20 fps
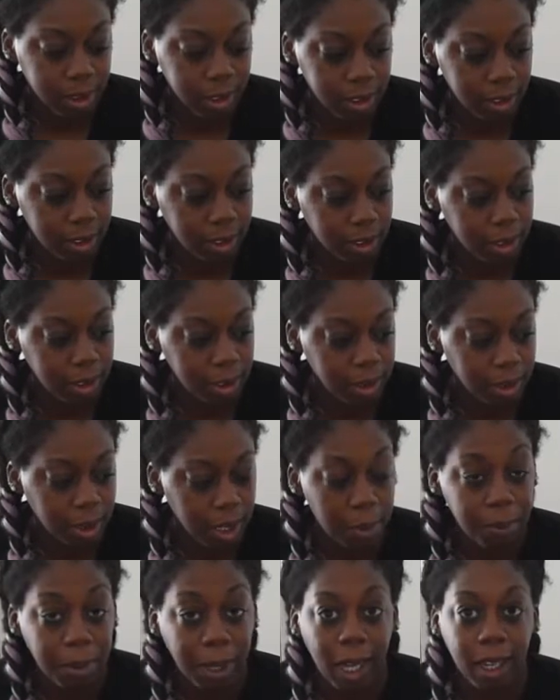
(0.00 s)
So
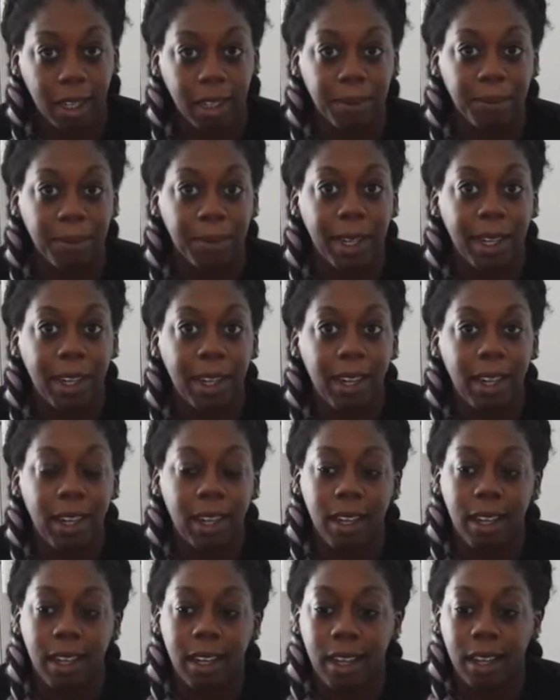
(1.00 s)
I'm back.
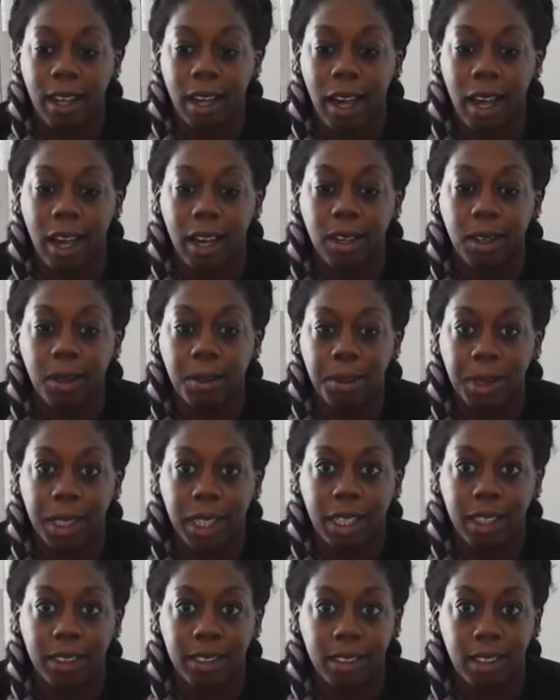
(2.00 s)
I hope you
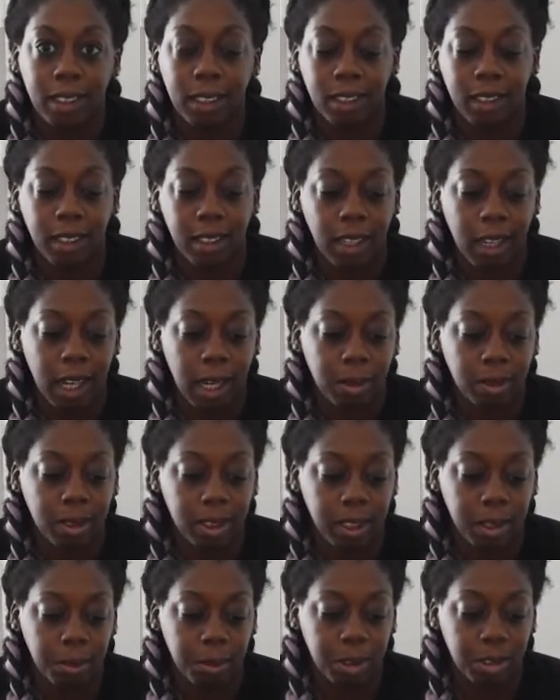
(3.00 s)
guys didn't think I was
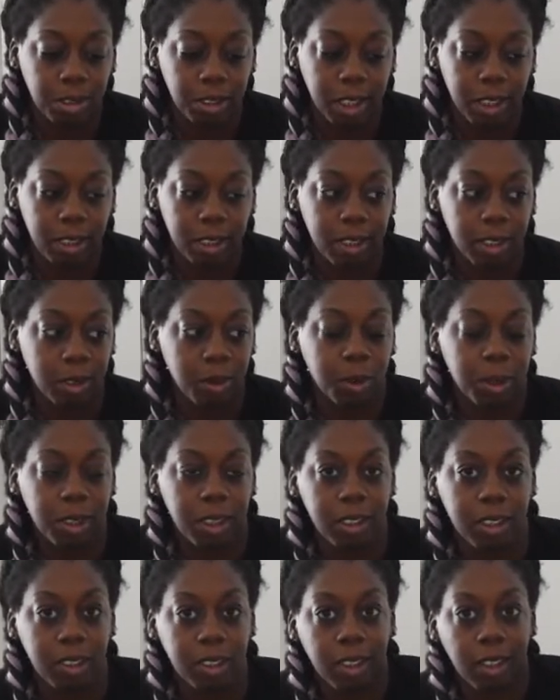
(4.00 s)
going to be trying to
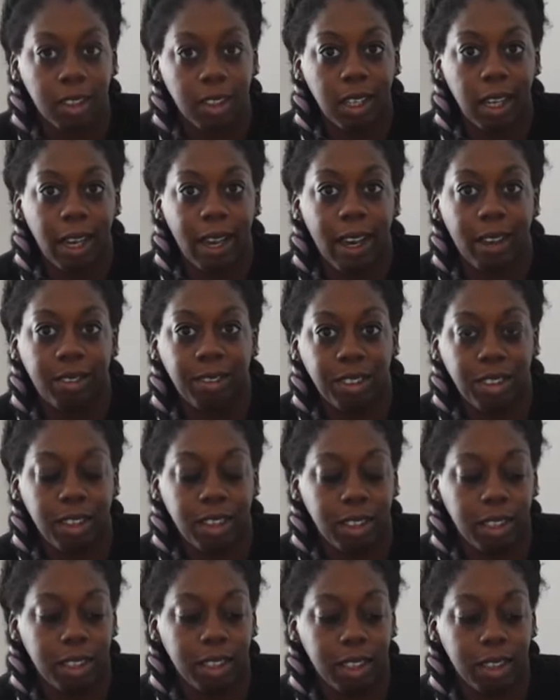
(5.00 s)
squeeze
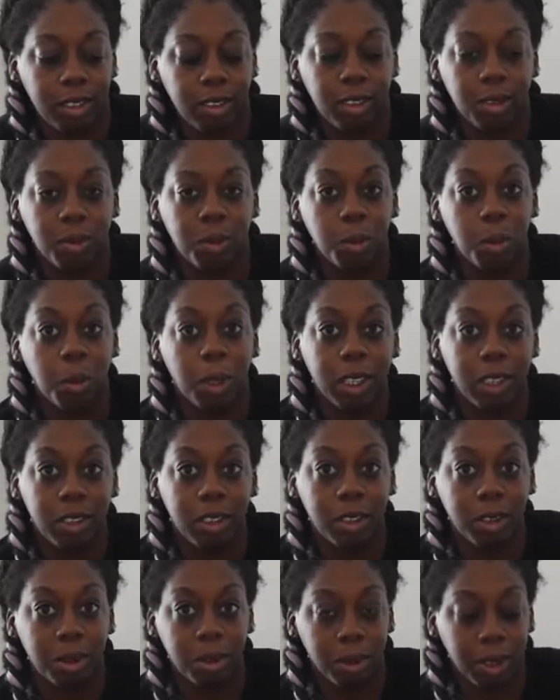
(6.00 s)
everything into one
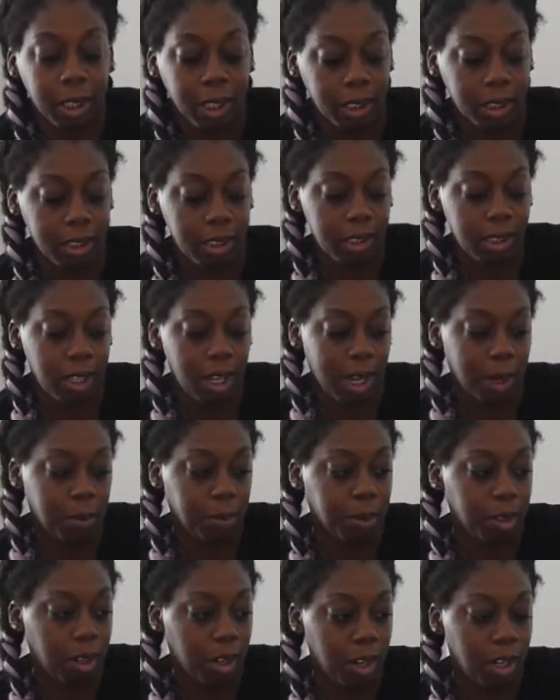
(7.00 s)
suitcase.
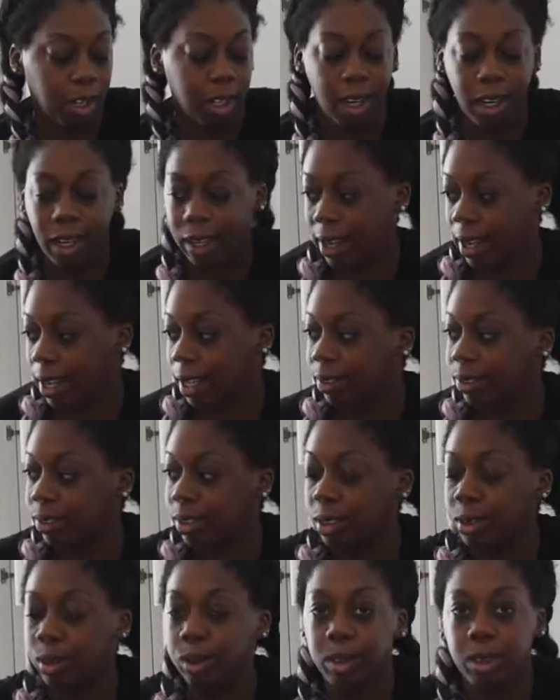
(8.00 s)
I'm not. I have
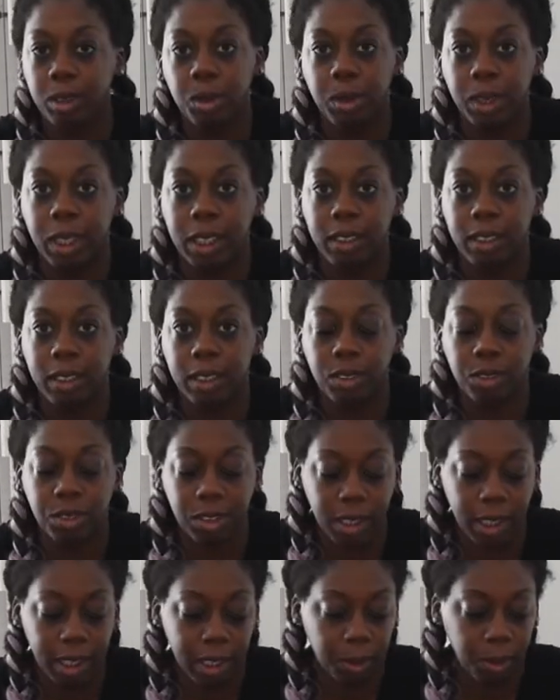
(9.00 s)
two suitcases for
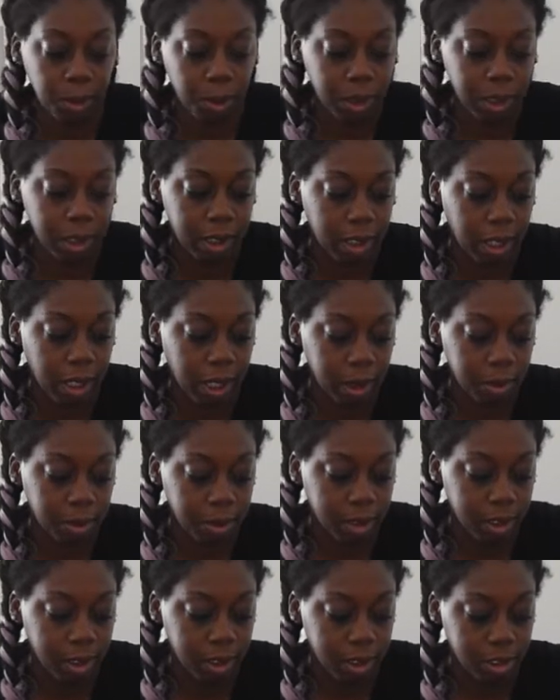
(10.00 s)
that. It
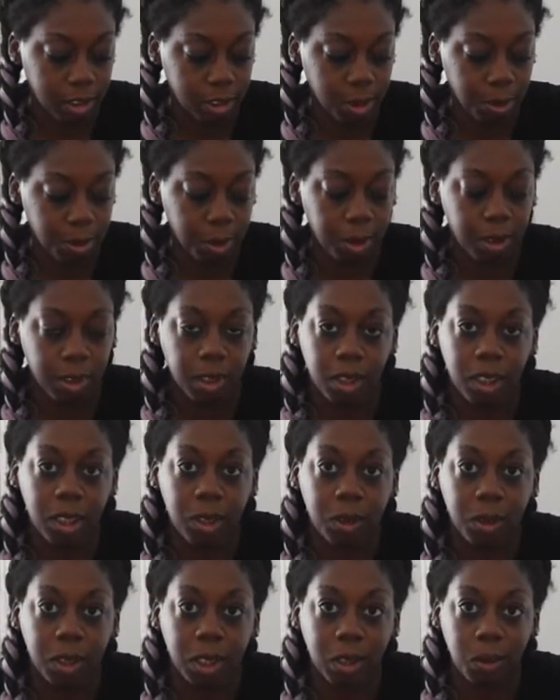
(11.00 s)
helps to distribute the
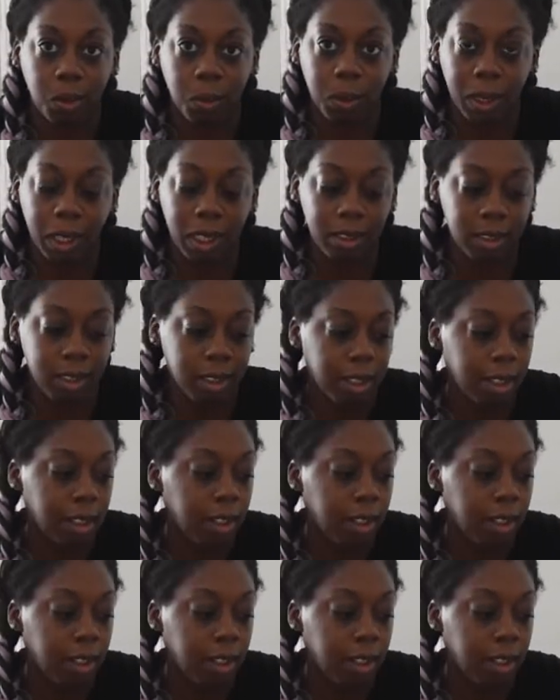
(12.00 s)
load and the weight.